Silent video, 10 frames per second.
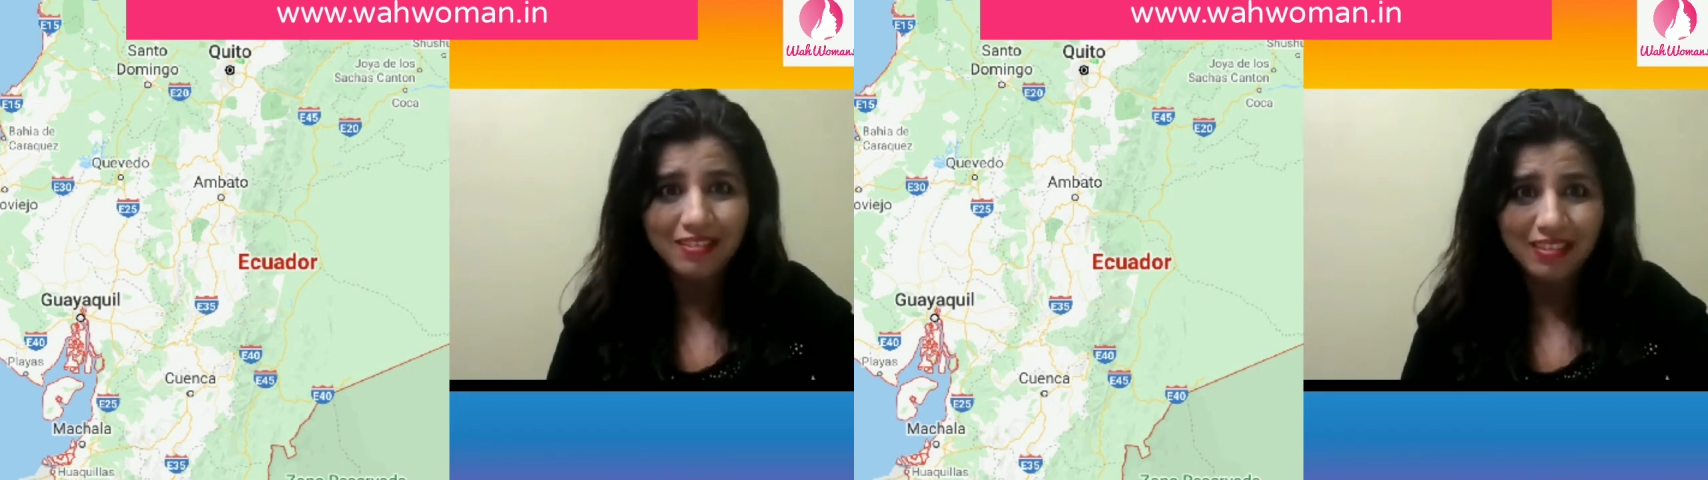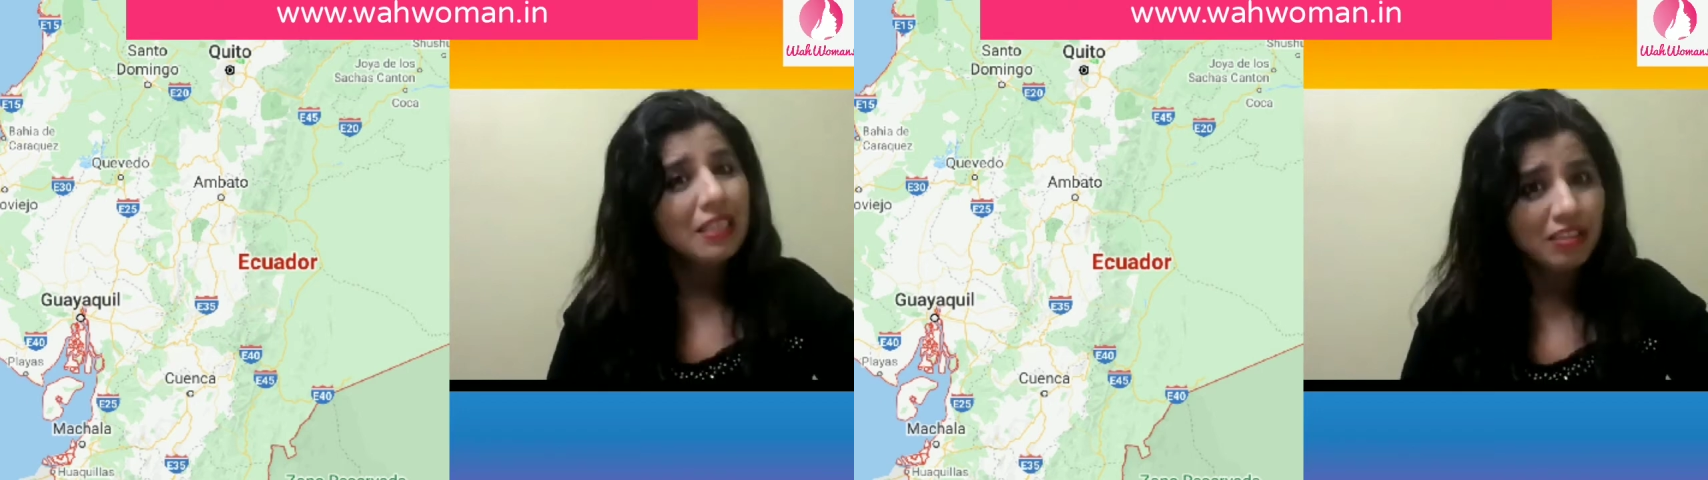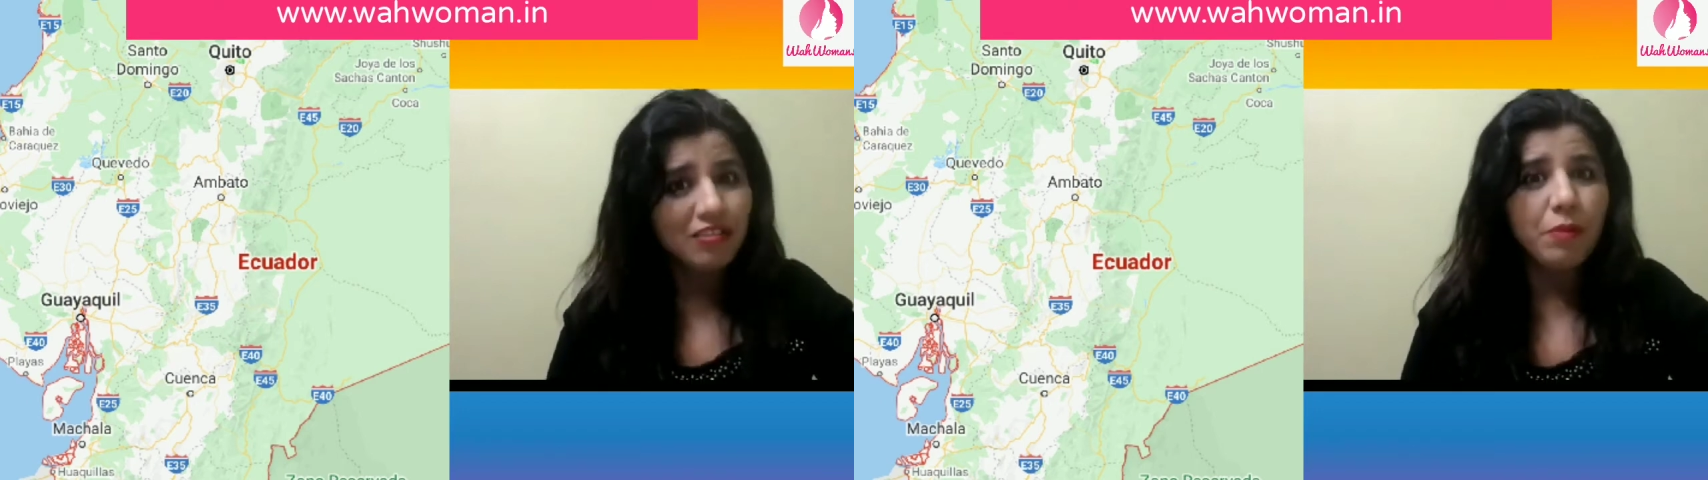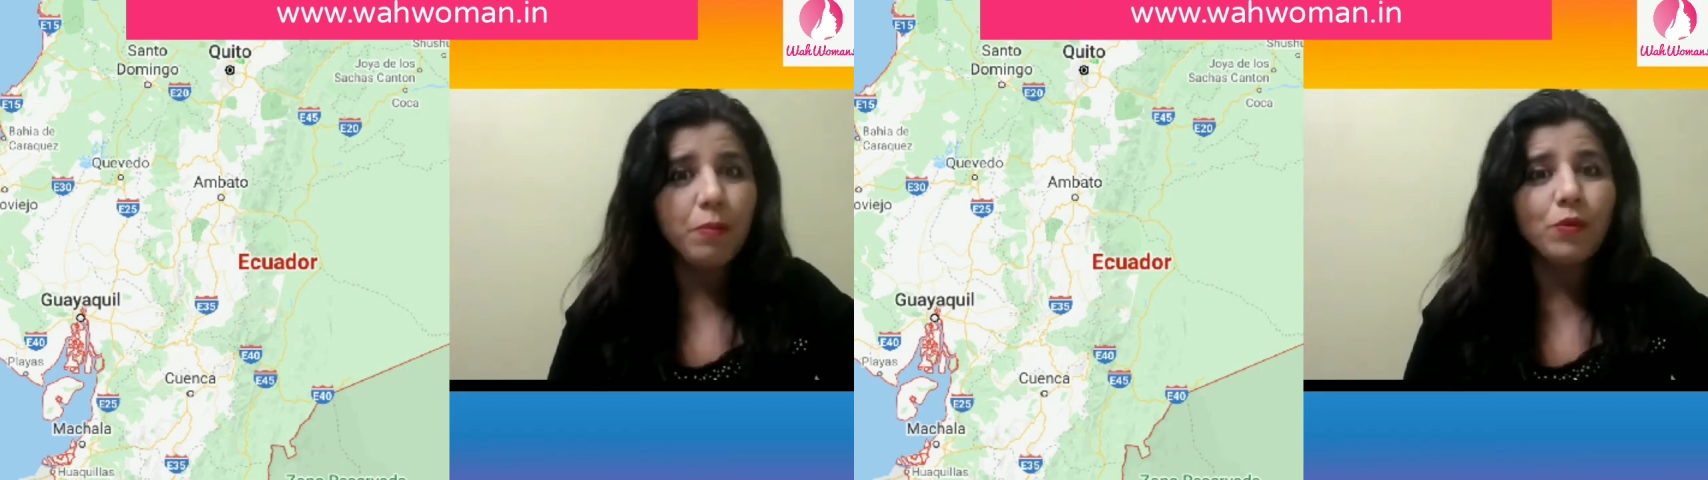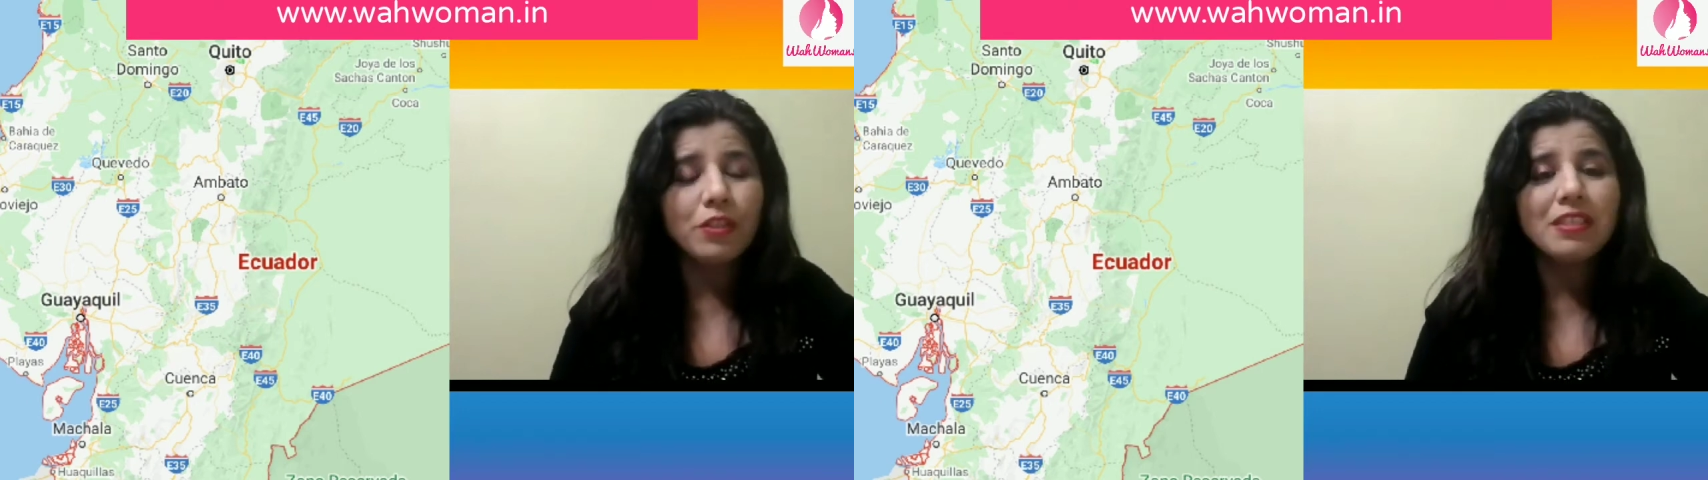It is
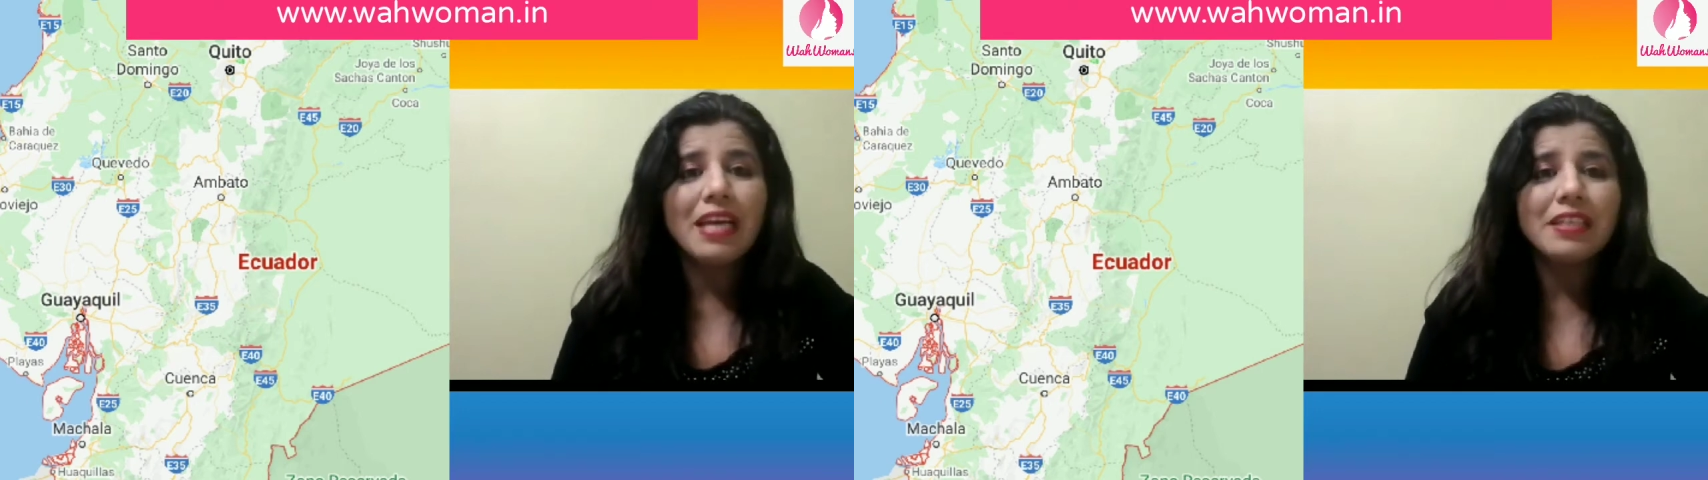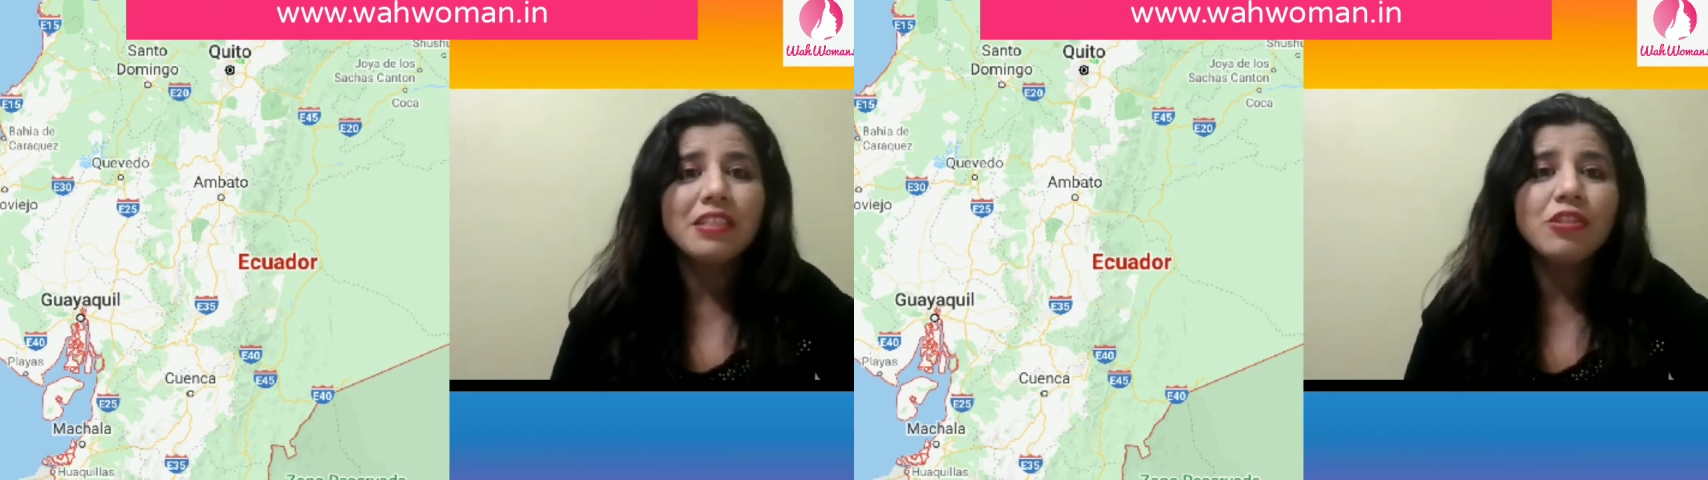reported that in